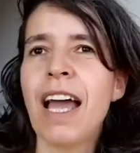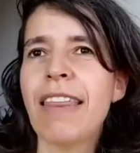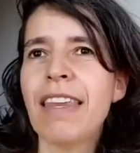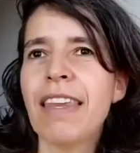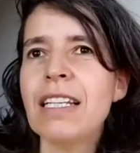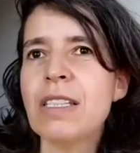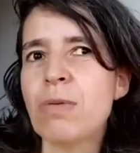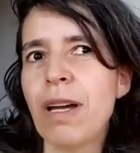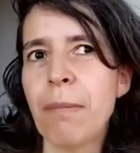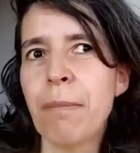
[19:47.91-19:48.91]
I think it's
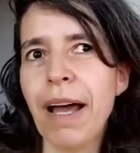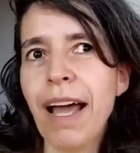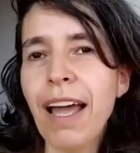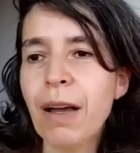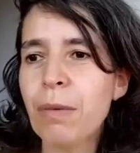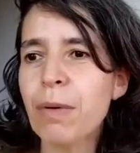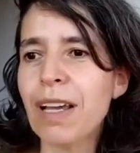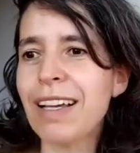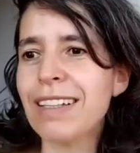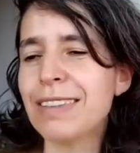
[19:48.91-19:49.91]
where Bach
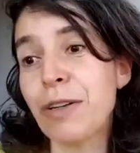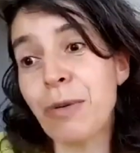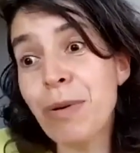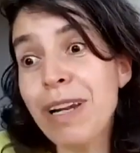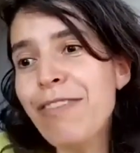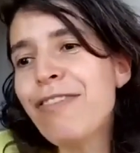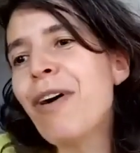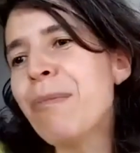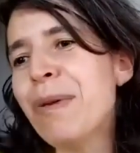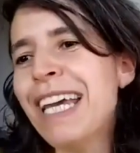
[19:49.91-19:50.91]
is really,
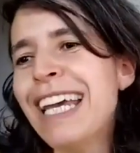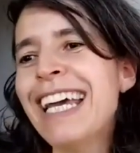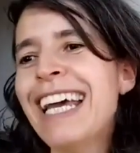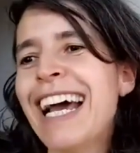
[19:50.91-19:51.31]
for me,